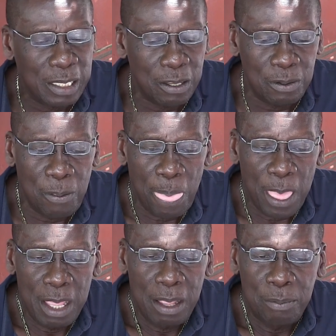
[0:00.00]
now,
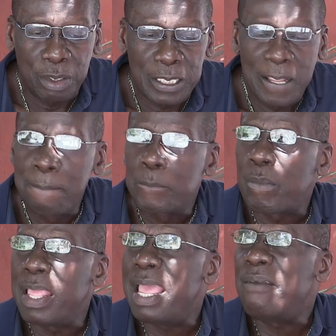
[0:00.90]
but
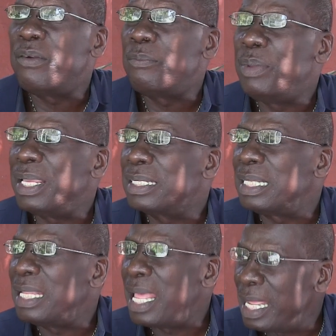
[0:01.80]
every bass
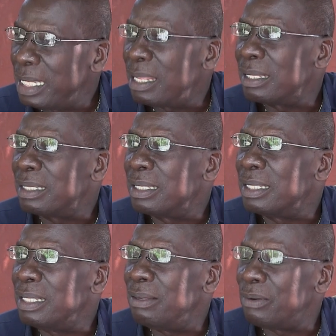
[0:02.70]
line that
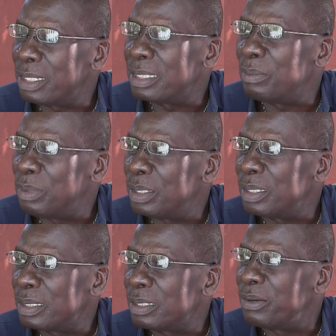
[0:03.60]
Leroy
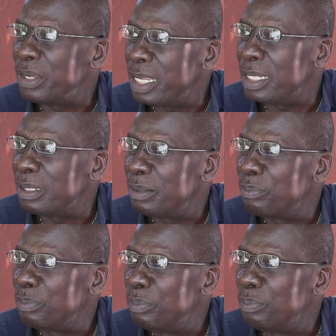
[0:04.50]
Sibbles create,
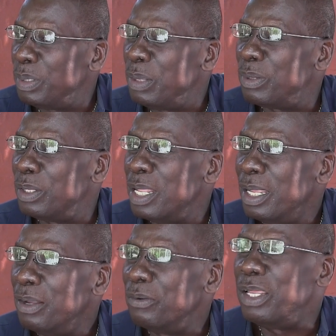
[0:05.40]
people
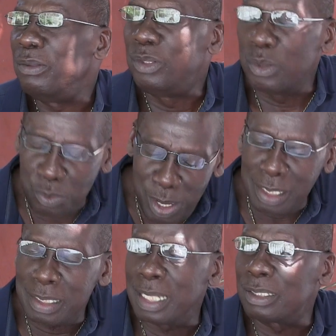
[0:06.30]
redo back
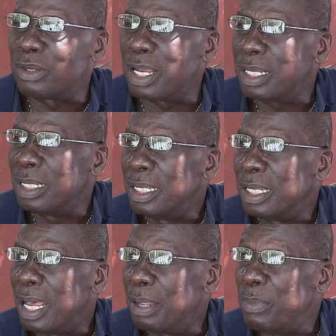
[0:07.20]
that track
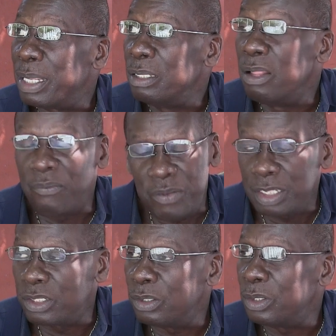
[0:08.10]
and make nothing
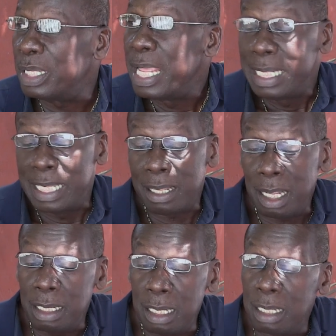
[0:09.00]
tune. A
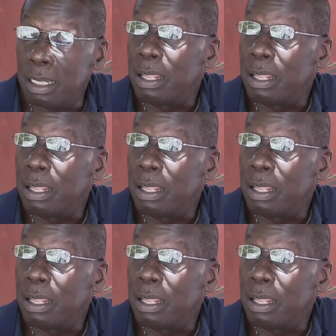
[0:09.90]
lot